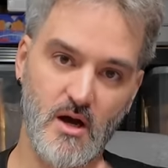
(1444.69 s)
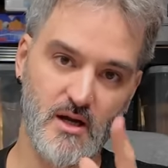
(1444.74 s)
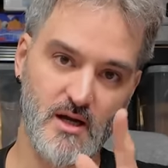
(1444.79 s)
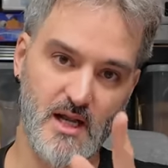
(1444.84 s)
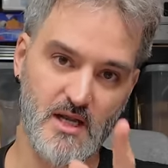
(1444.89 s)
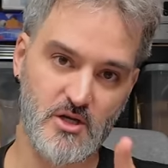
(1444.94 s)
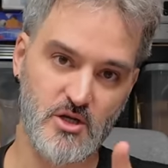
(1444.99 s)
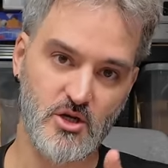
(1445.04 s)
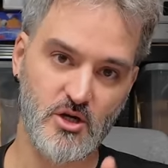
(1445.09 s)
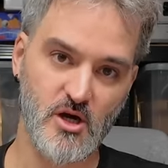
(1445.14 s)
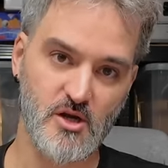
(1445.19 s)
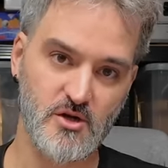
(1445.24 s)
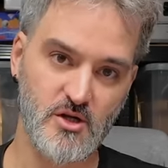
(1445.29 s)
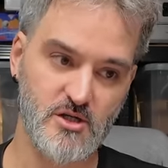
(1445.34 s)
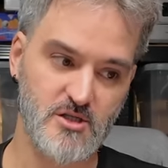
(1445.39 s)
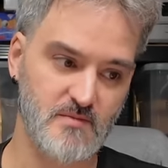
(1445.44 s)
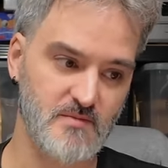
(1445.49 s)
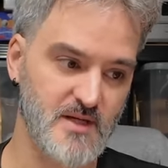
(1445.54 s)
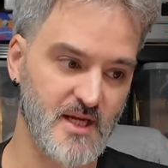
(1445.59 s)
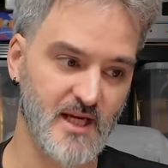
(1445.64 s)
Let you go and do
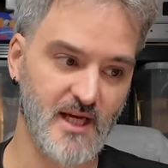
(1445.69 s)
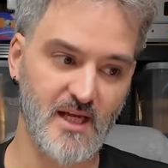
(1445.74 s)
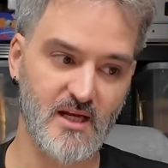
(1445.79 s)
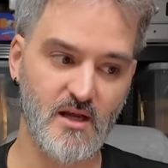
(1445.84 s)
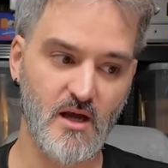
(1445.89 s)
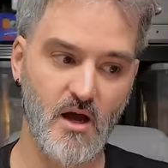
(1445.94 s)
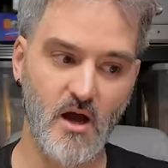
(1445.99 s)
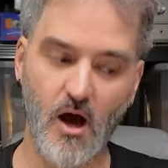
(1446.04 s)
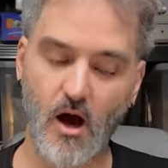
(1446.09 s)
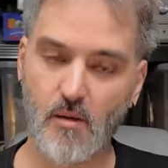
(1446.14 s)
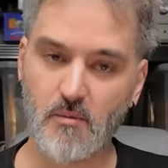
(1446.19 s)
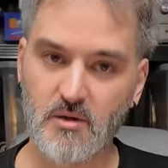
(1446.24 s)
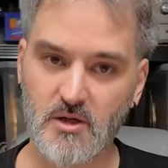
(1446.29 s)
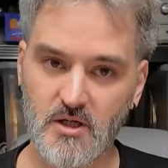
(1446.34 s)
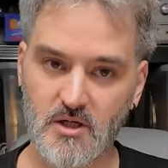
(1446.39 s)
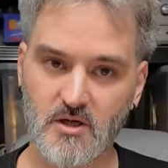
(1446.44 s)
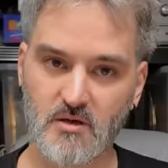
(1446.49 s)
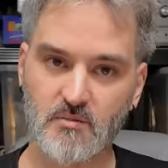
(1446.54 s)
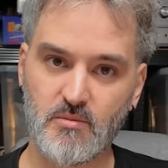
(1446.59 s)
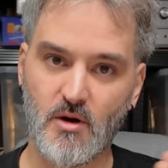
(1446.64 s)
some digging. I'm
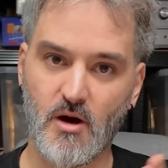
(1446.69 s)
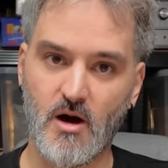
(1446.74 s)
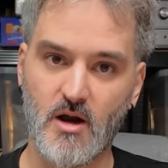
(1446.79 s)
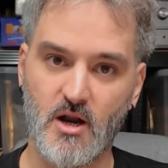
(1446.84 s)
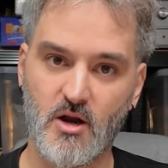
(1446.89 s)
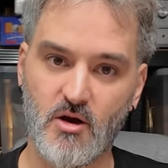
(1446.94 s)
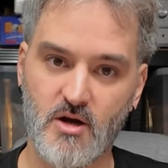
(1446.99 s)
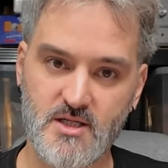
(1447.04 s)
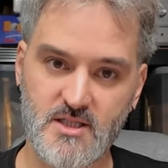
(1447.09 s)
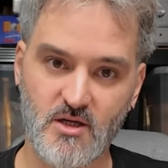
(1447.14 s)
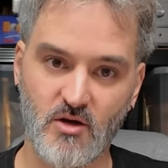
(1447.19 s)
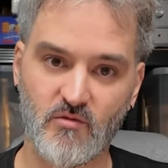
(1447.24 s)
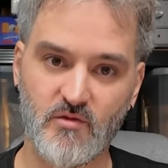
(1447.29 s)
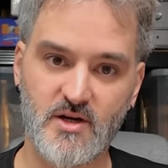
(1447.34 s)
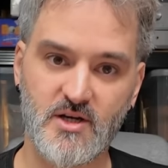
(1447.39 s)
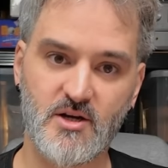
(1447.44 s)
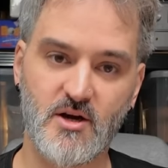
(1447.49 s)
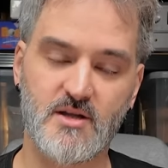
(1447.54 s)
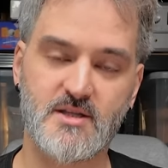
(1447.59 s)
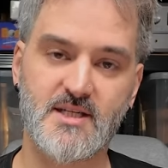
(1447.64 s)
going to compile a nice little
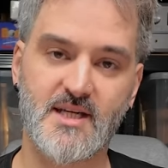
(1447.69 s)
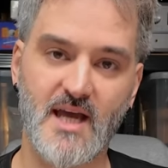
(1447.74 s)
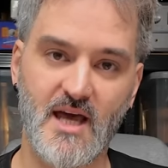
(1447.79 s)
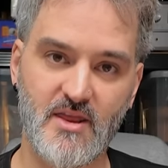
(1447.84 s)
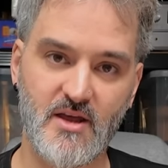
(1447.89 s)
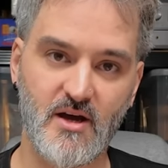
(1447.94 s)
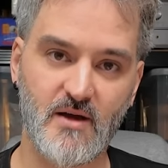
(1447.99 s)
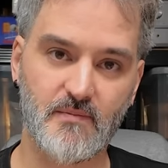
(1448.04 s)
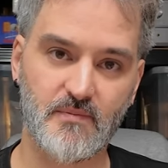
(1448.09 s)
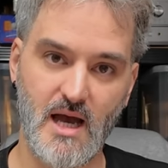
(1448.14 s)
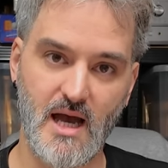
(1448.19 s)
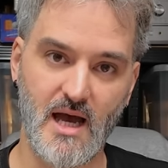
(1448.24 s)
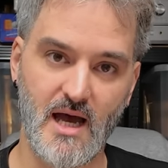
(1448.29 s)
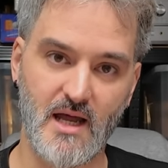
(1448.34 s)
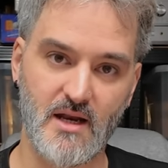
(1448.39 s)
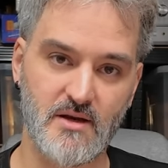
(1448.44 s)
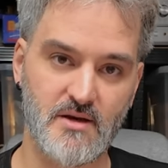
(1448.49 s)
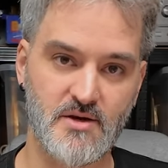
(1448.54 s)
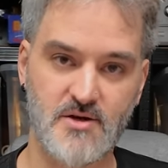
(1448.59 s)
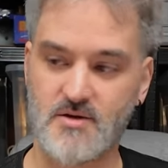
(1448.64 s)
video together
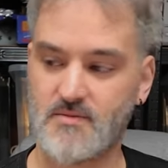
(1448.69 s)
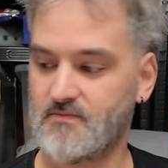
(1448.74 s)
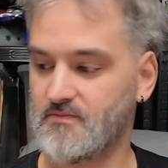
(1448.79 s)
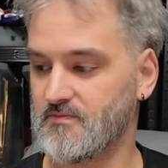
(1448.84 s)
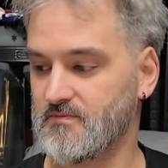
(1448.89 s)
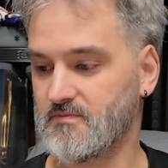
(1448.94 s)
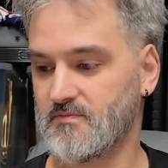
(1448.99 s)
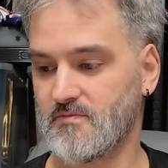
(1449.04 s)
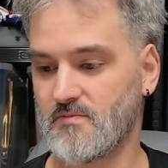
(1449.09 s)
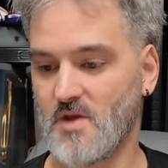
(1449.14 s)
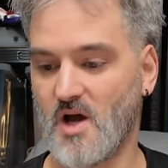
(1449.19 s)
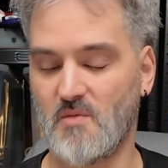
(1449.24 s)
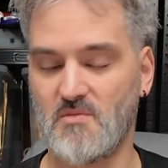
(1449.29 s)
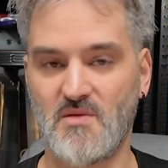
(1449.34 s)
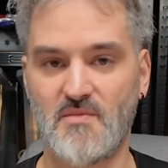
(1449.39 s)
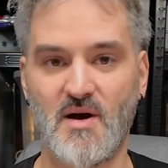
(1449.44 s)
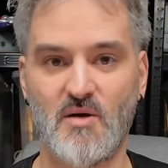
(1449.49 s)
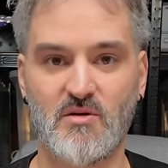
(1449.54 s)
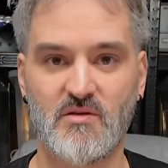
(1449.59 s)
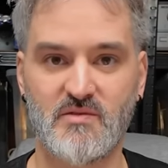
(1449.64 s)
and I'll
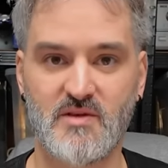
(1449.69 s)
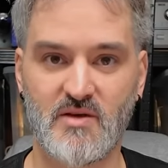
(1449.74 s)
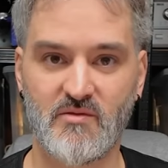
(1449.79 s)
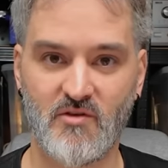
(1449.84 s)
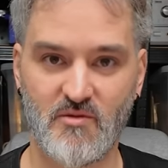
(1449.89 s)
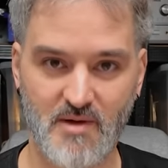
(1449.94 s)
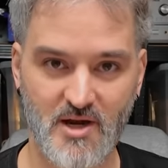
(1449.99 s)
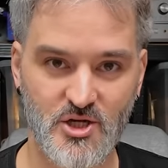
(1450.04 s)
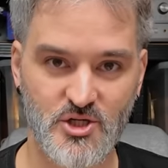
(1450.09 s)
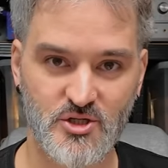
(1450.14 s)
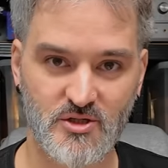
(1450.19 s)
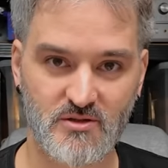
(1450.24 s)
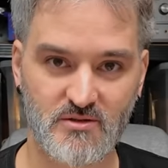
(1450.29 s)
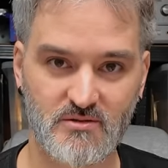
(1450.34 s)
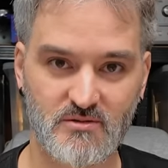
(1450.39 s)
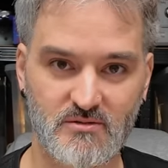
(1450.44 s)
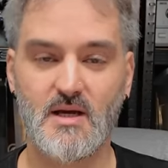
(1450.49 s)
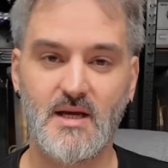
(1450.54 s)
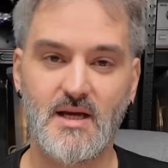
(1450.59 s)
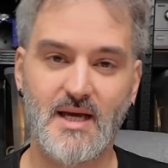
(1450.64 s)
be back with the information.
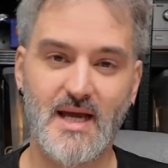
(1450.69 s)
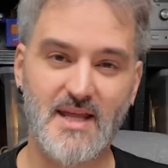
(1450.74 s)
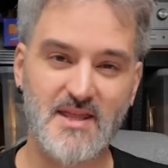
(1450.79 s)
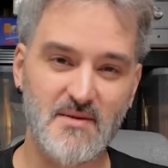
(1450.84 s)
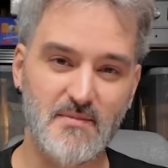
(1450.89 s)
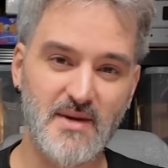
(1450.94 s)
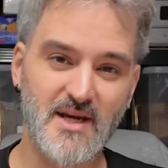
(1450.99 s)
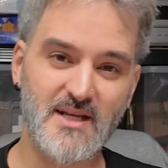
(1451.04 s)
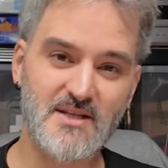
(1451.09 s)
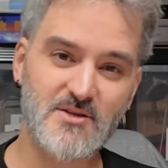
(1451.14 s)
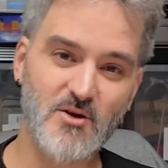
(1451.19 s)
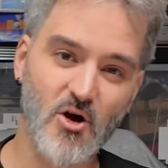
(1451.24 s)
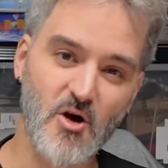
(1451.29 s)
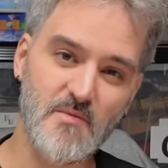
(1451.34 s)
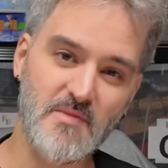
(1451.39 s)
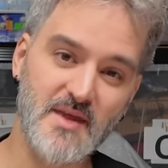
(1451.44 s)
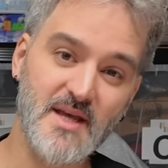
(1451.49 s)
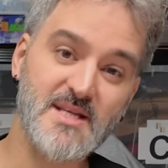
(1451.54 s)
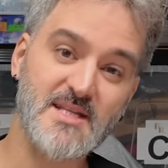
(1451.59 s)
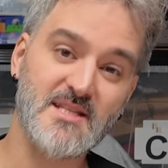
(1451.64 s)
In the
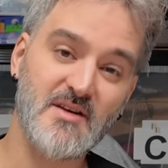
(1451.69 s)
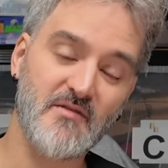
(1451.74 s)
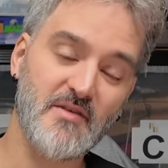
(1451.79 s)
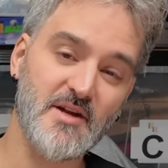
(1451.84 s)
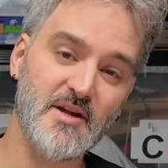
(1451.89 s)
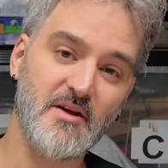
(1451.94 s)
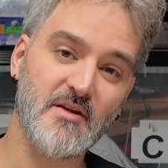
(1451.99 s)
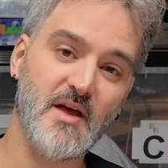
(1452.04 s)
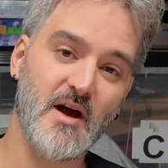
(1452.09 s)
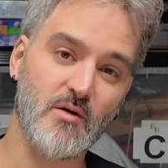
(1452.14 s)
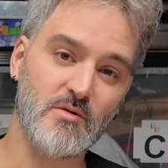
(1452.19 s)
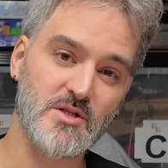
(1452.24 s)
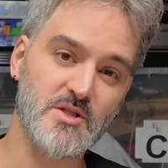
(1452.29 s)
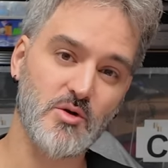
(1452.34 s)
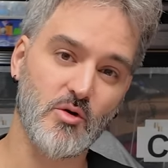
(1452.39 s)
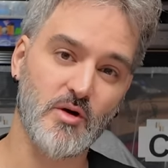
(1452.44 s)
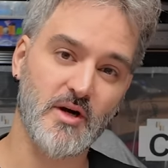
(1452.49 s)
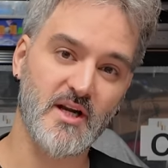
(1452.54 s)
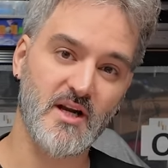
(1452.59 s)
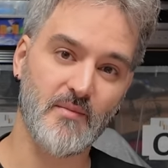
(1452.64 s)
meantime, this is the video that I was
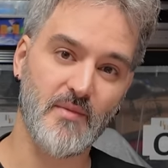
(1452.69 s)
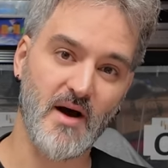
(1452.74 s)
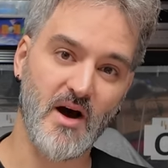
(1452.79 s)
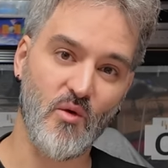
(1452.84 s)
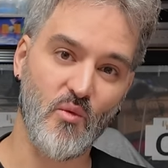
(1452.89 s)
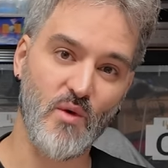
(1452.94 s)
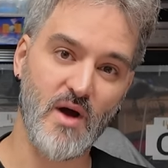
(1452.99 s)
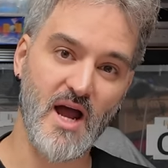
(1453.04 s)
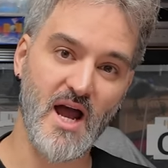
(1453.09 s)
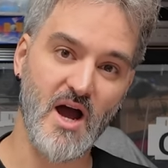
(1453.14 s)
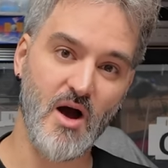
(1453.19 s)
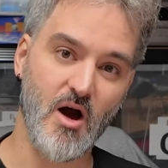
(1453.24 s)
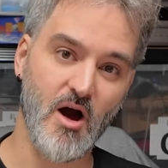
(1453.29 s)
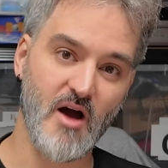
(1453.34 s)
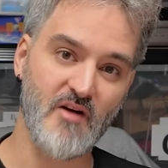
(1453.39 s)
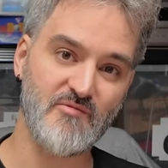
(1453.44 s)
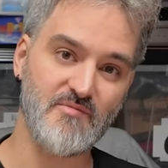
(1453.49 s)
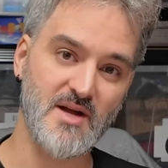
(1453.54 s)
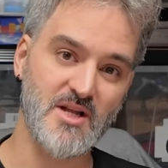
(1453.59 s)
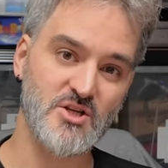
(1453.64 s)
talking about where
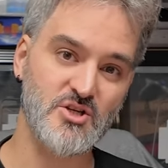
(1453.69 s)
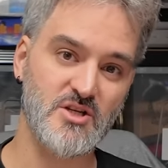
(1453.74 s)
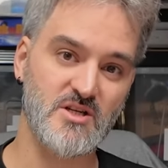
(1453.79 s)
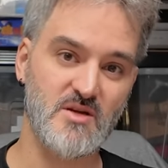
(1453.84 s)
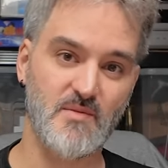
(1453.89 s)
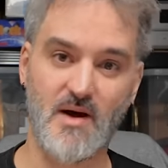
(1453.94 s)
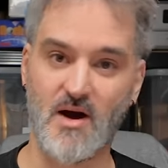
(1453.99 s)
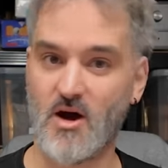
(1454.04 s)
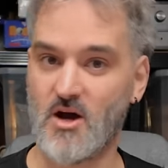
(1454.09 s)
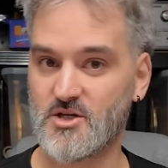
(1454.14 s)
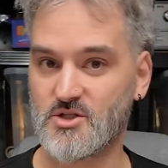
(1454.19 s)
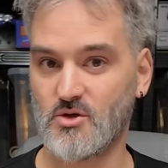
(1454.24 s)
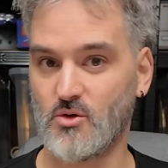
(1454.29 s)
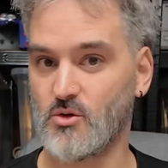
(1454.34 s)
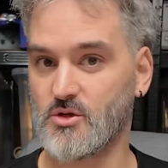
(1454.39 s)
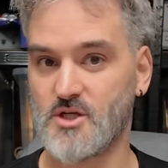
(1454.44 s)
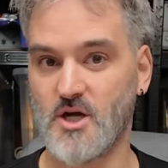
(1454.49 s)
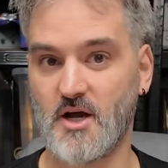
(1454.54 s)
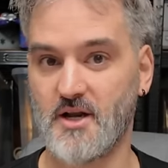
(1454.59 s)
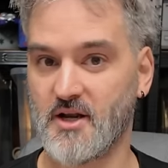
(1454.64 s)
I've mentioned about us
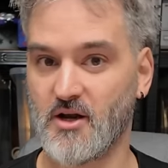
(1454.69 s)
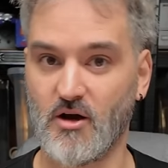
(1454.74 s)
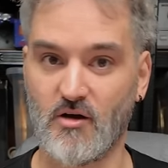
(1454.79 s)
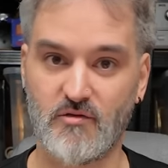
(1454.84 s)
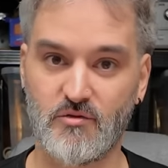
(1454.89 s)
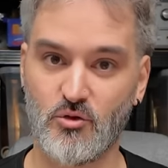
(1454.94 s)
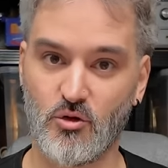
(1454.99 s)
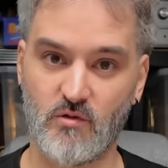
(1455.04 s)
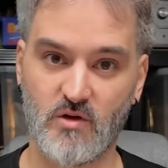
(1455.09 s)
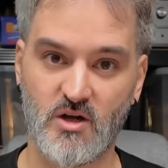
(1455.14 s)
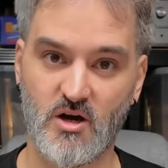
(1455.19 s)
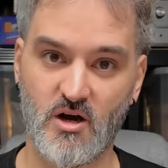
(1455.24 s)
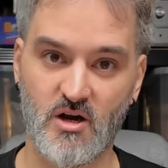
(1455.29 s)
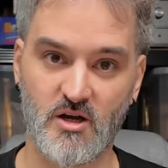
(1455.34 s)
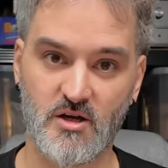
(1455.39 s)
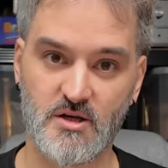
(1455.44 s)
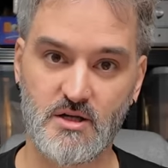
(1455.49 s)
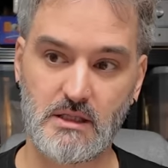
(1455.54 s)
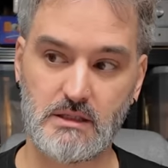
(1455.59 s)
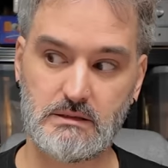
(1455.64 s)
all turning off Northern
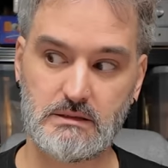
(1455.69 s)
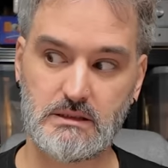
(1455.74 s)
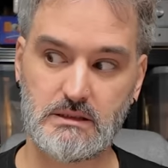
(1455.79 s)
Ireland.